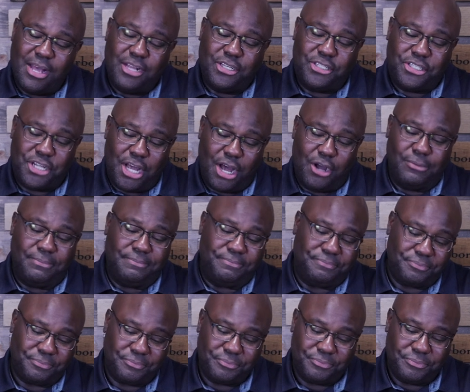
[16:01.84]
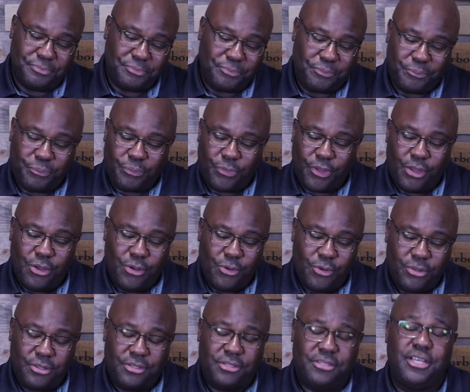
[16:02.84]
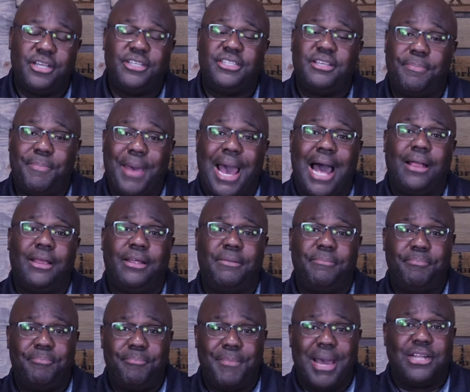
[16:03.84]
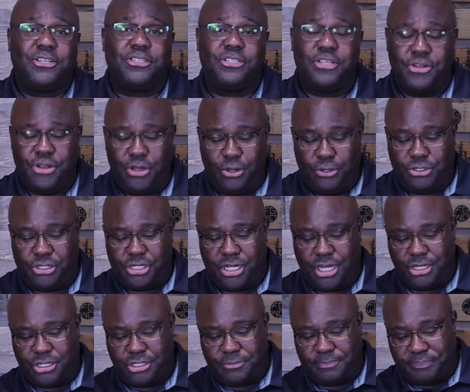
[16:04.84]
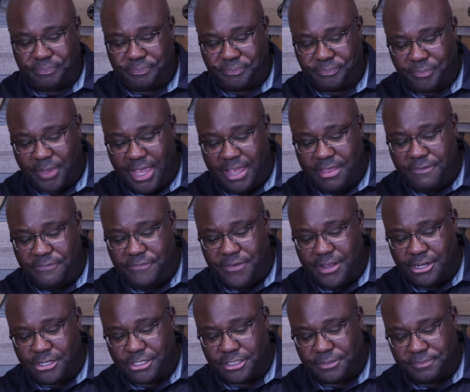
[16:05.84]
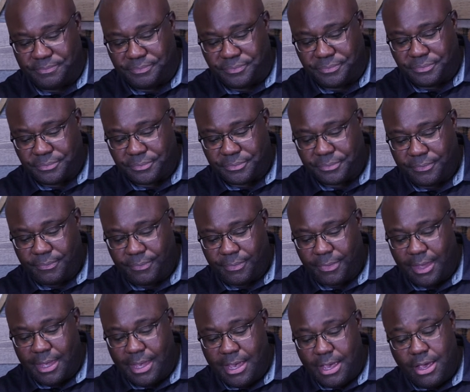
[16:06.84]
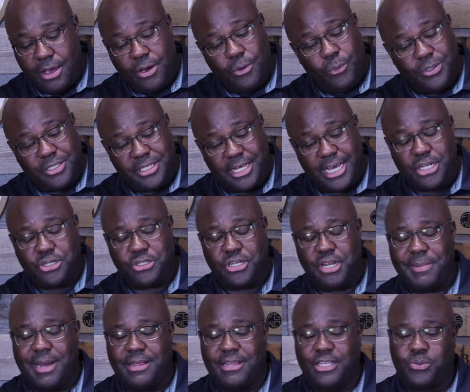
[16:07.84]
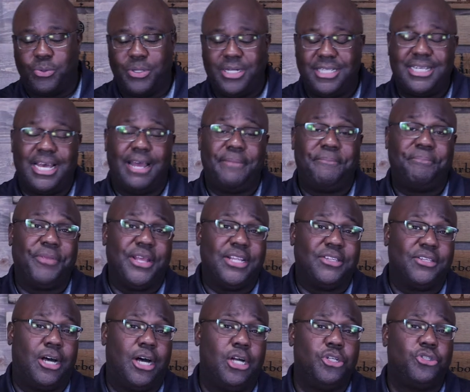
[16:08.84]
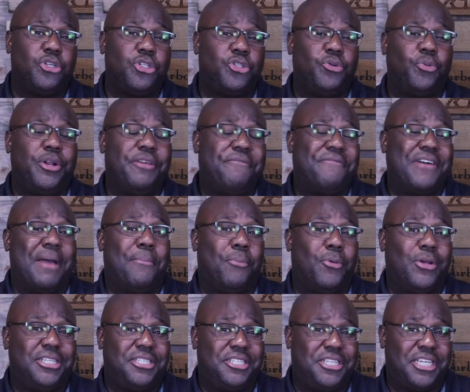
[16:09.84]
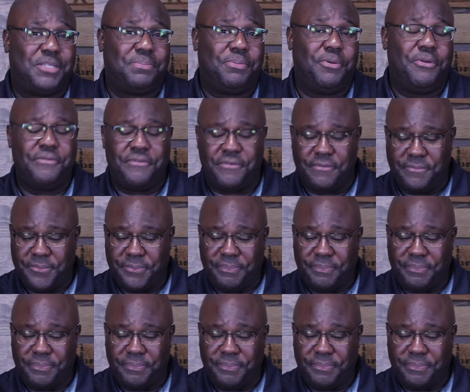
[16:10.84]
So, does the palate match the nose, Judge, in the finish? What's interesting about this one is that it's 125.6 proof.